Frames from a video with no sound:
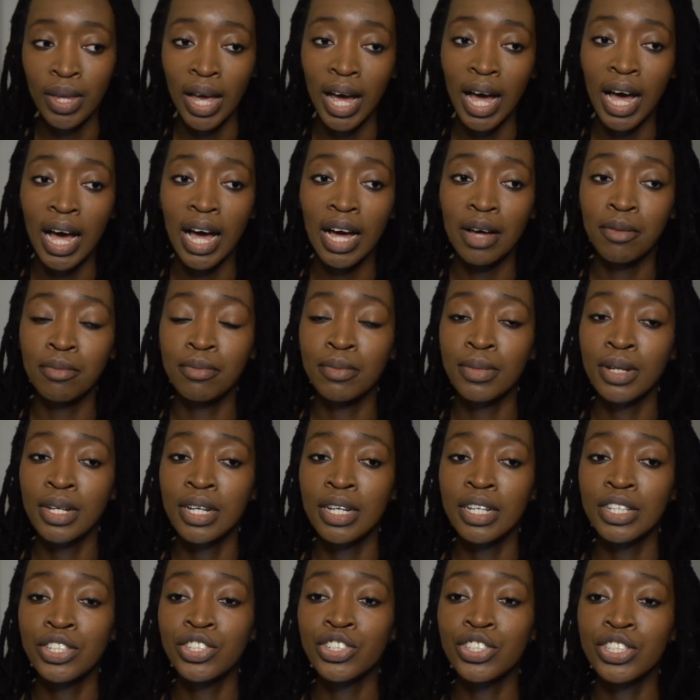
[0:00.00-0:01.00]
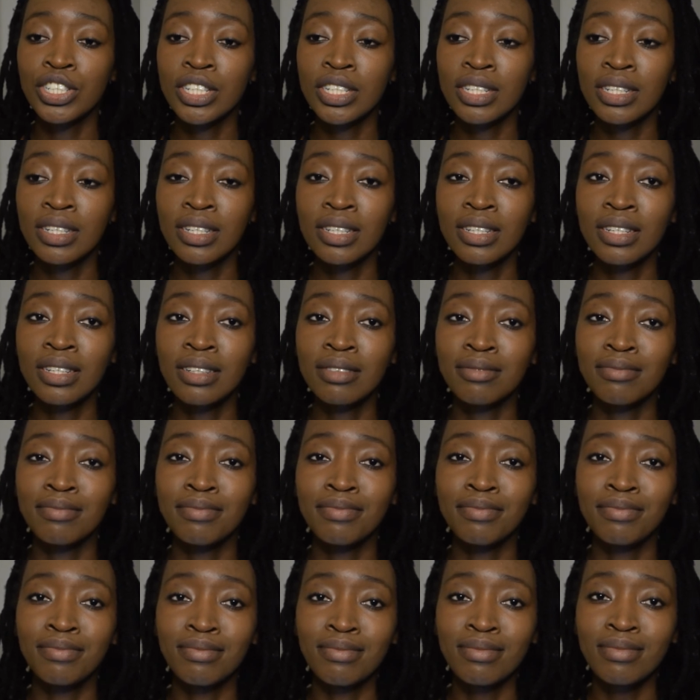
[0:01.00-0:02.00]
I
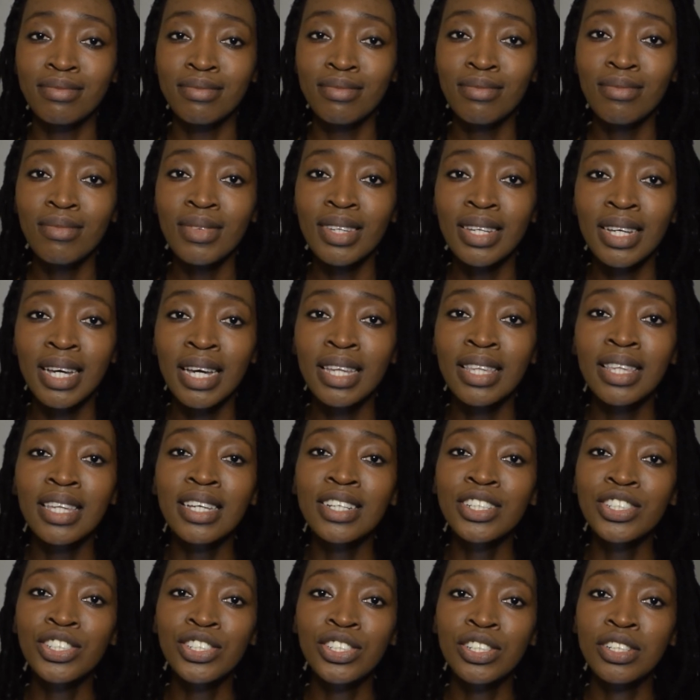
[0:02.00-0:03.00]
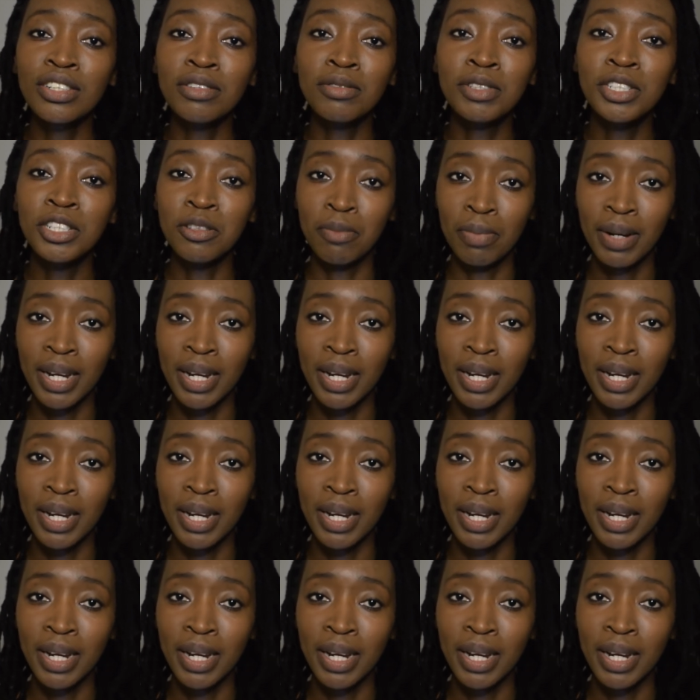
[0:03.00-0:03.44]
think she